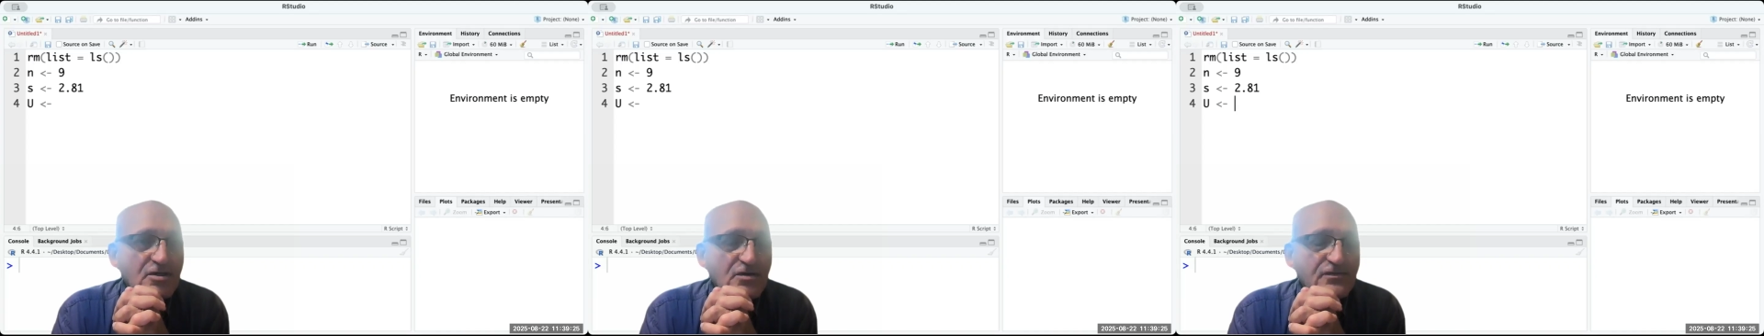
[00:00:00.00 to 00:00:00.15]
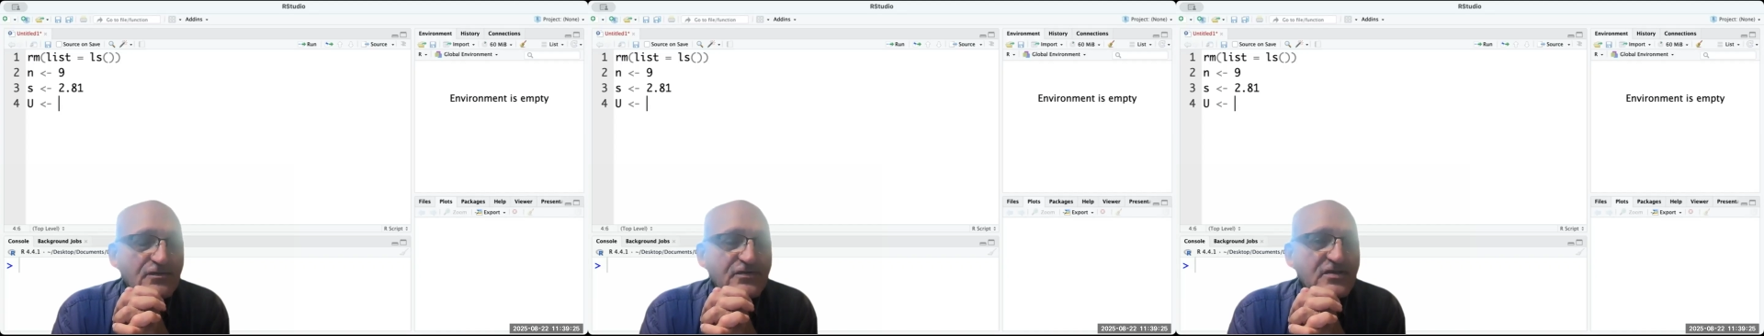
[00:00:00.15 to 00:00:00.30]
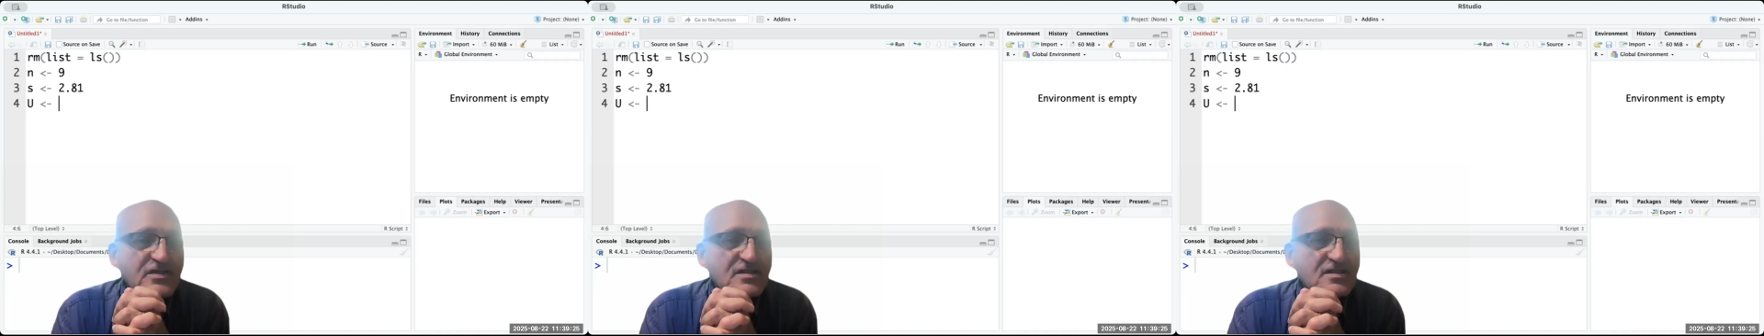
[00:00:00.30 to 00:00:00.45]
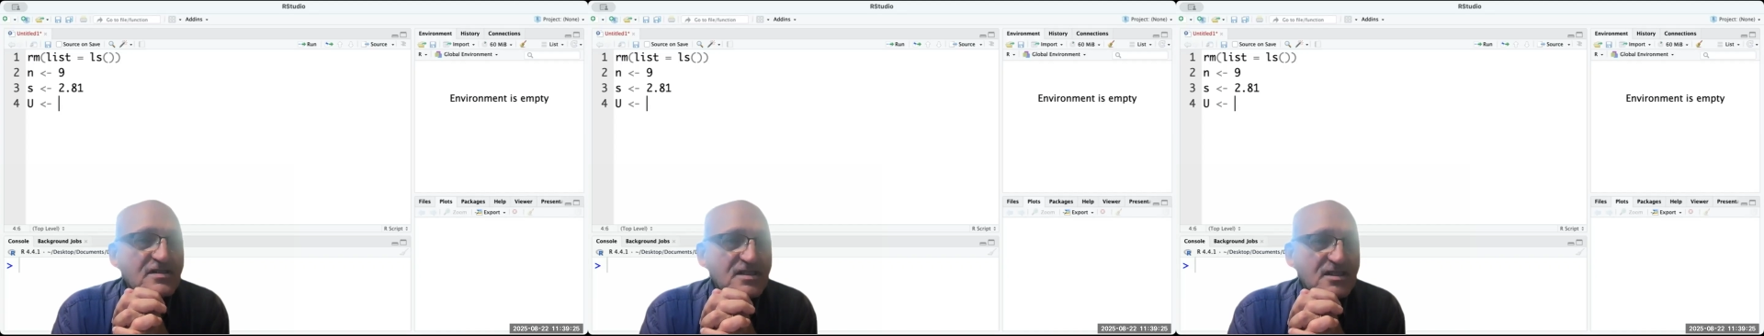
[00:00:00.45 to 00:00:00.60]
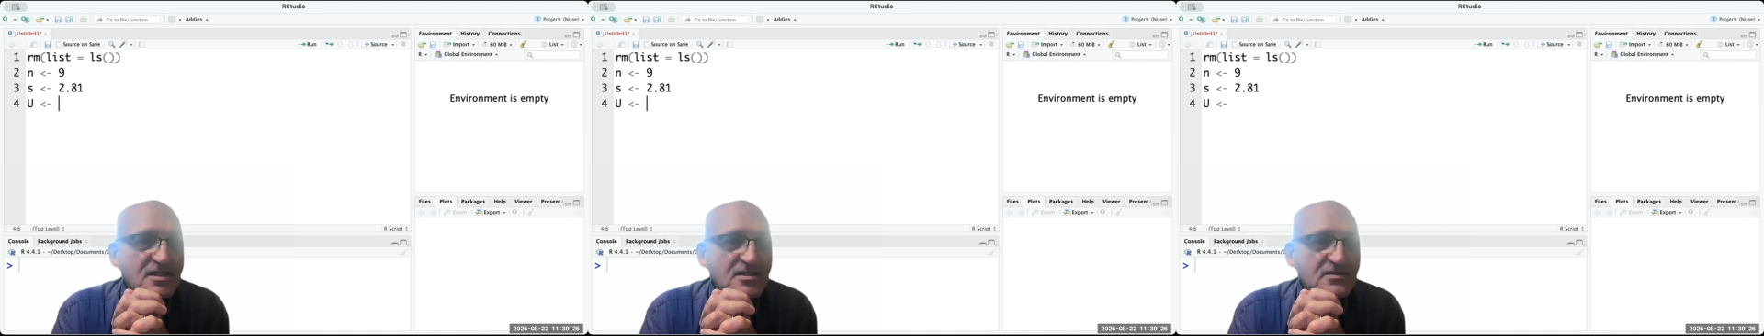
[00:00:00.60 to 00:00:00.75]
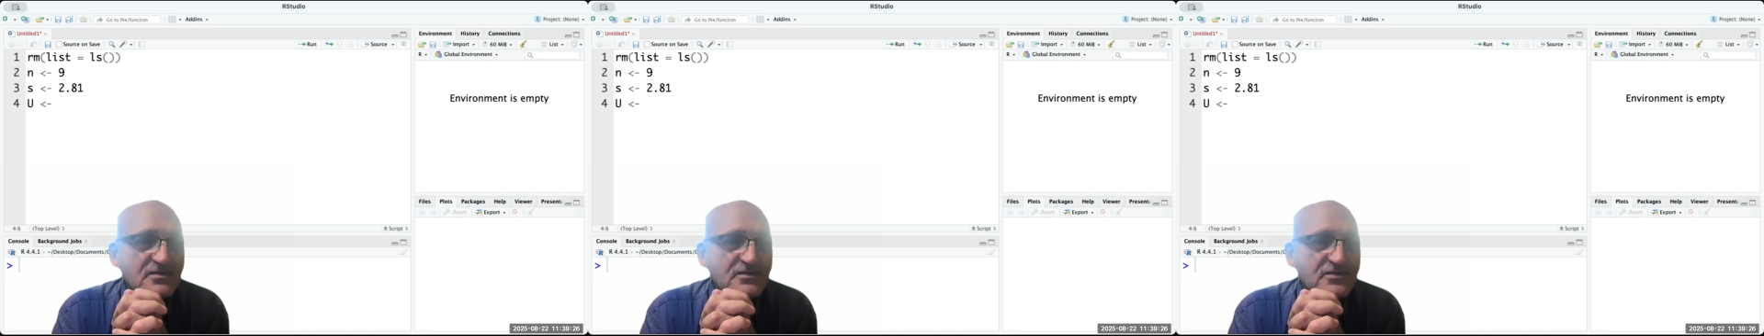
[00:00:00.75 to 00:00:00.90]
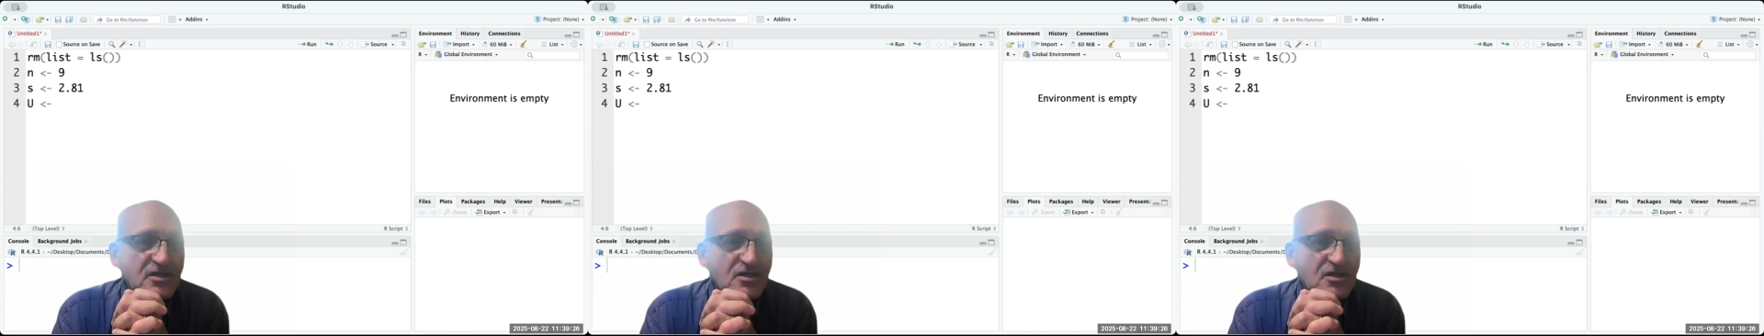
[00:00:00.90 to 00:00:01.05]
confidence
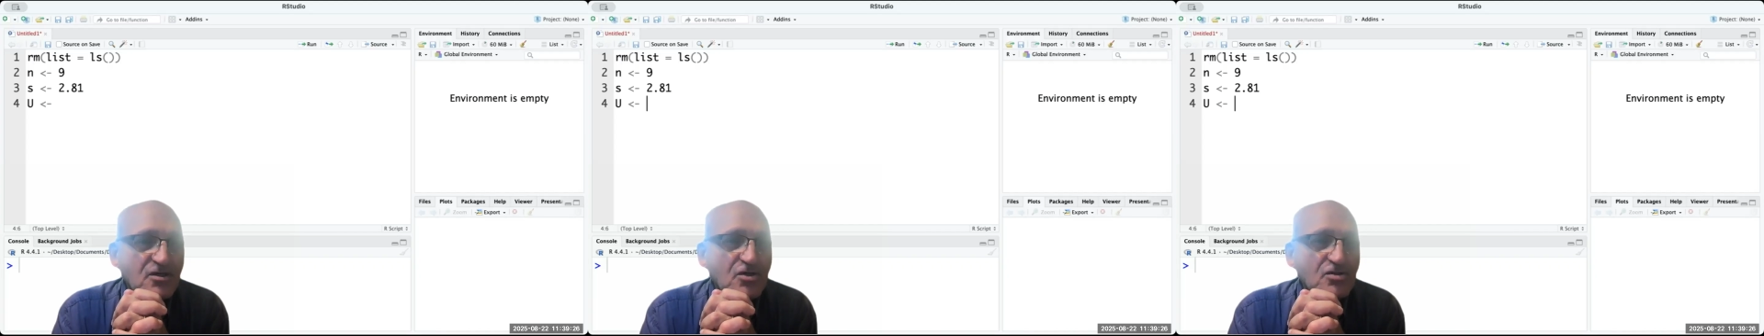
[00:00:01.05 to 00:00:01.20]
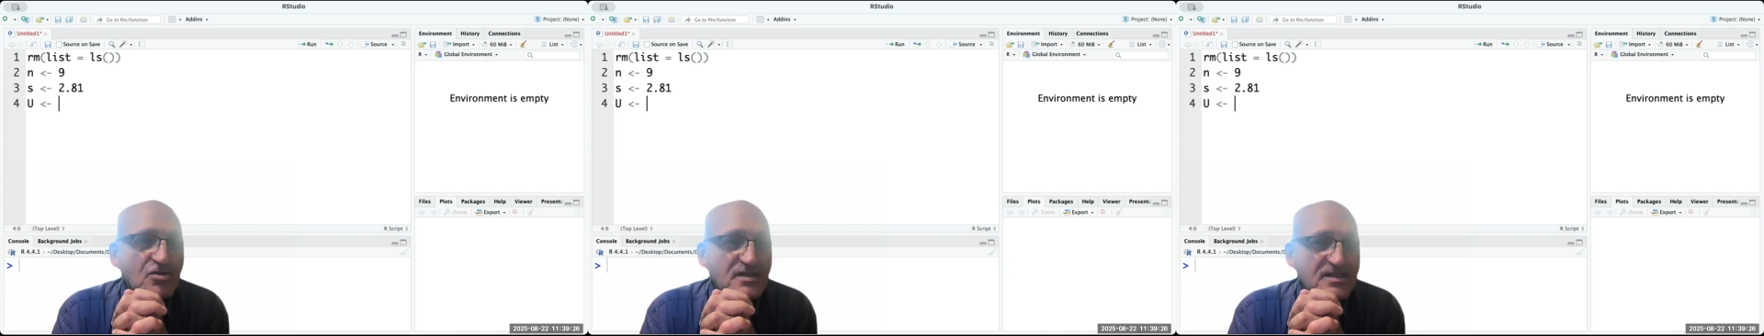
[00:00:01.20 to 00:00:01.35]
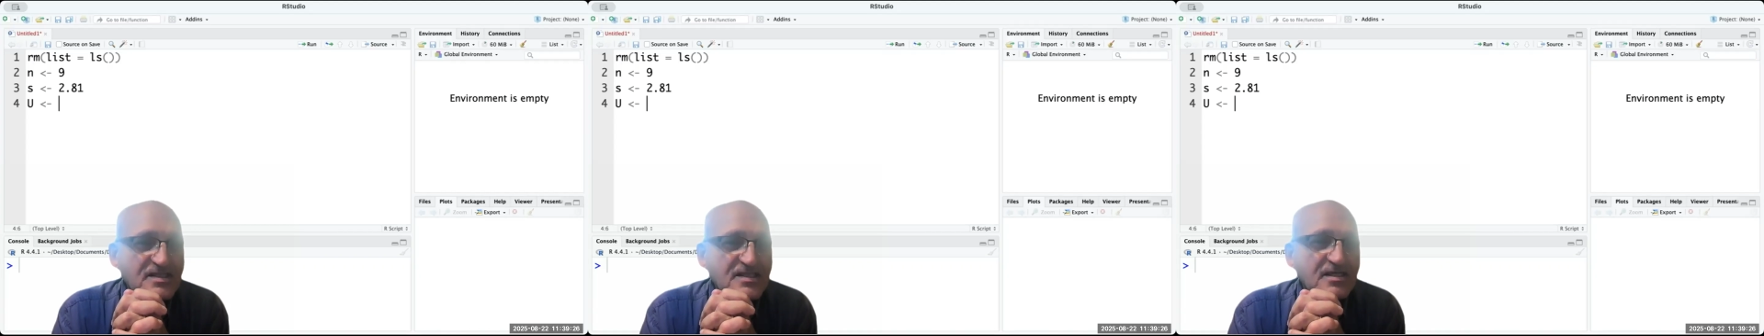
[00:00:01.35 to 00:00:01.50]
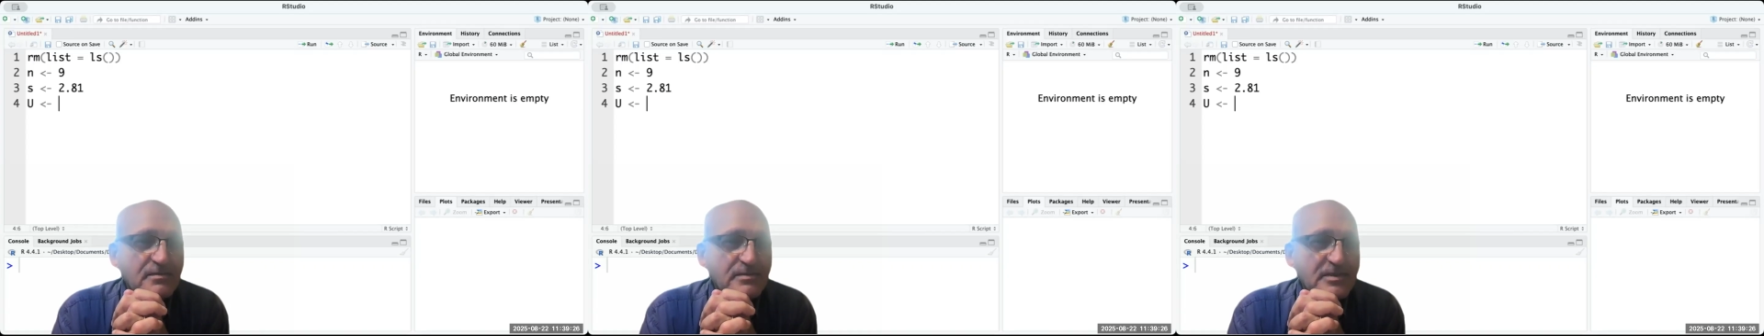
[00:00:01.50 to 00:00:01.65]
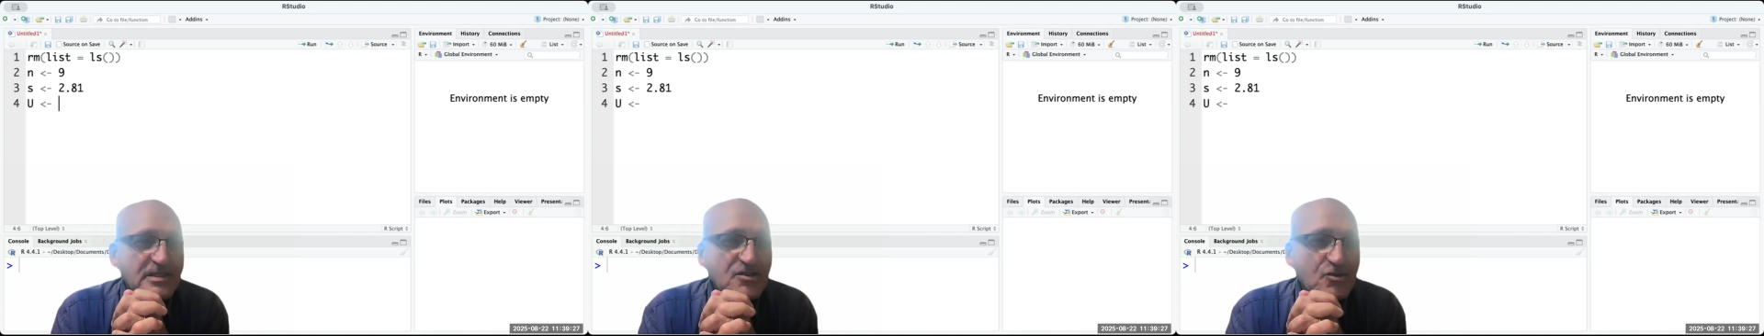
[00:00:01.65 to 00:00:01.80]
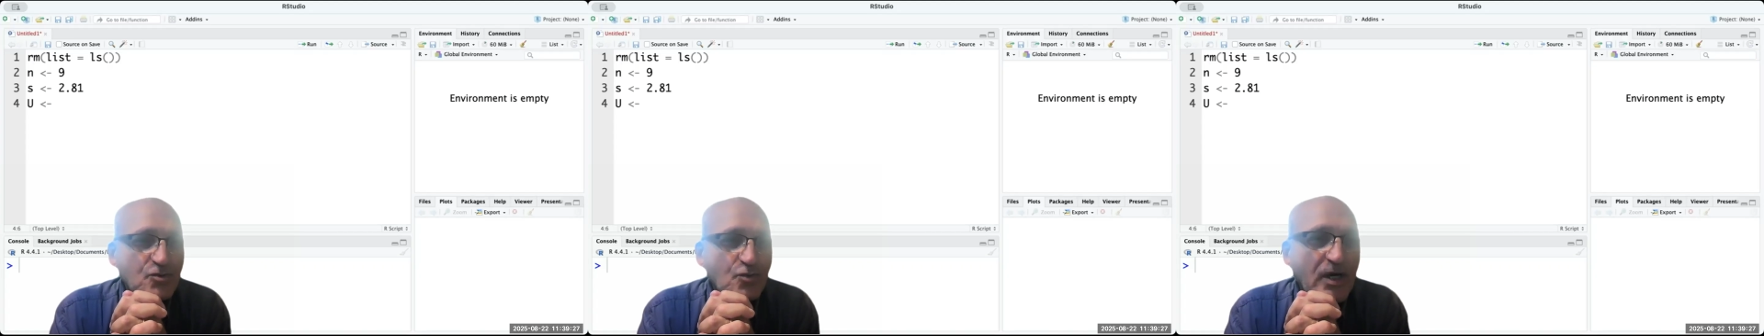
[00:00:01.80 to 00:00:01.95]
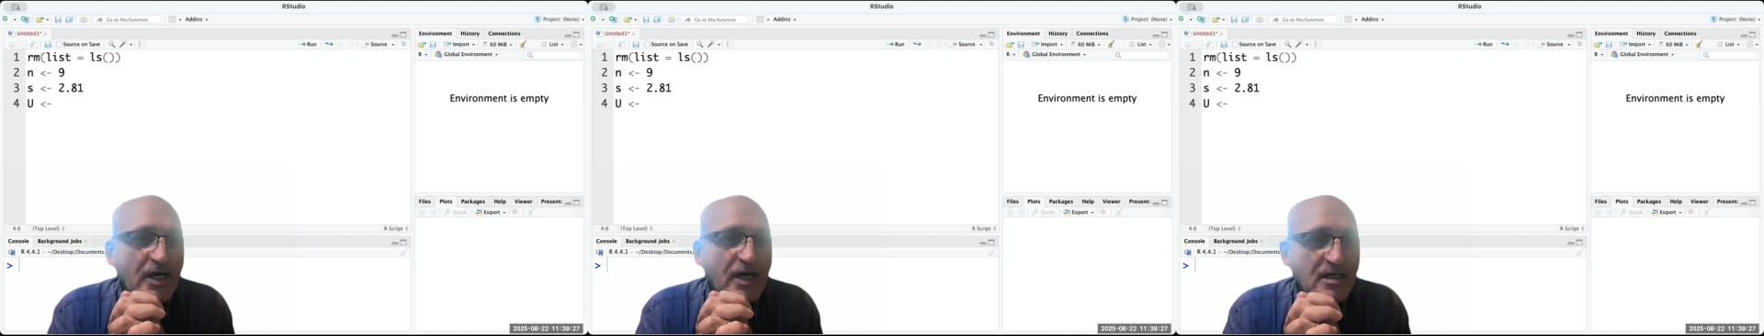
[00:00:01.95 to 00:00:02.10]
interval on sigma
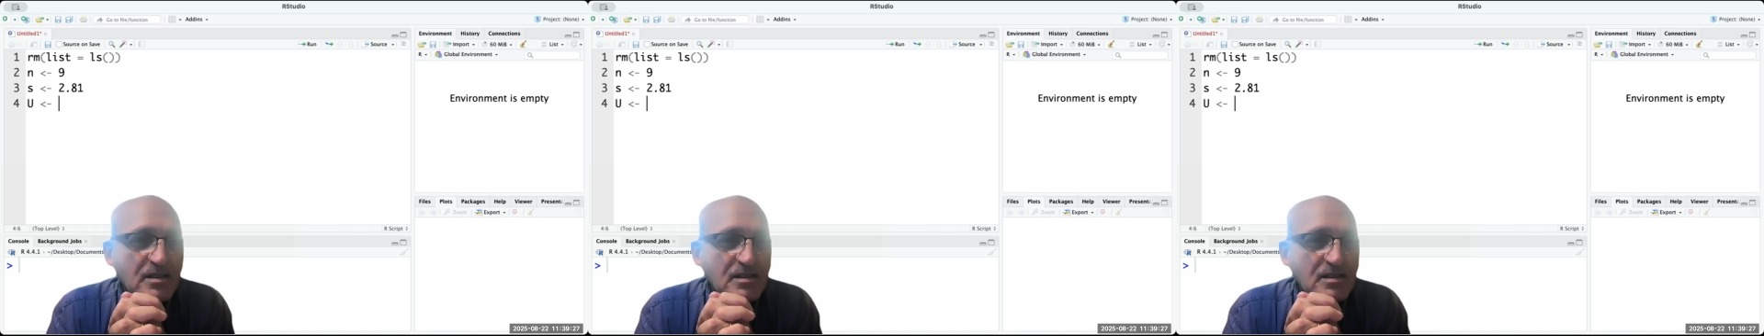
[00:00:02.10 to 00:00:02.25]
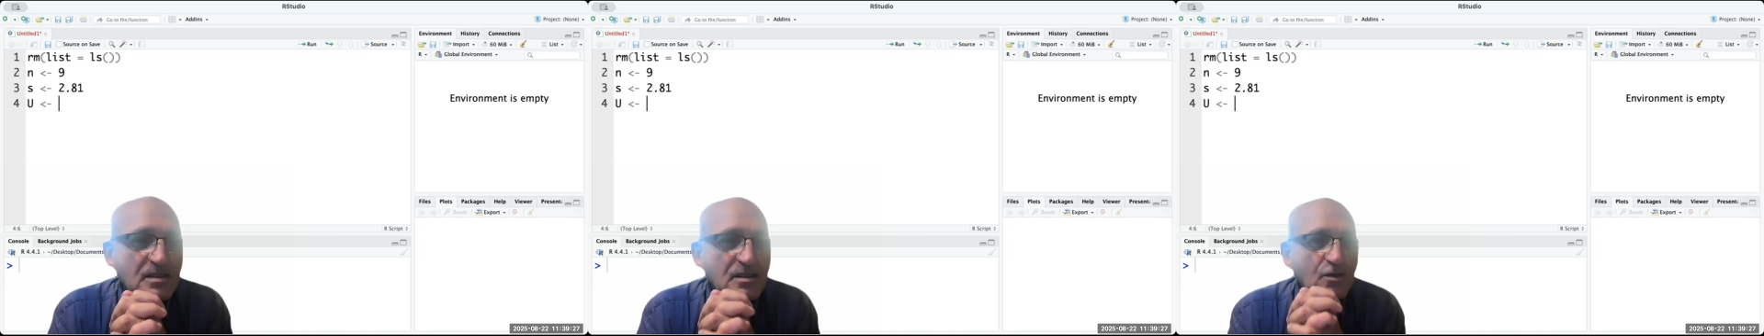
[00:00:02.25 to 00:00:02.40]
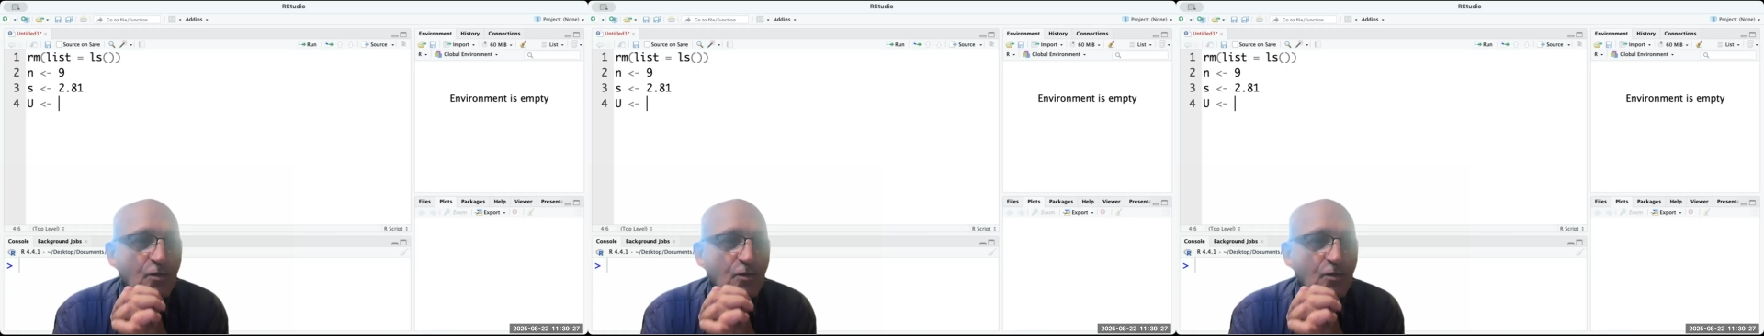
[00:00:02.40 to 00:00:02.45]
square,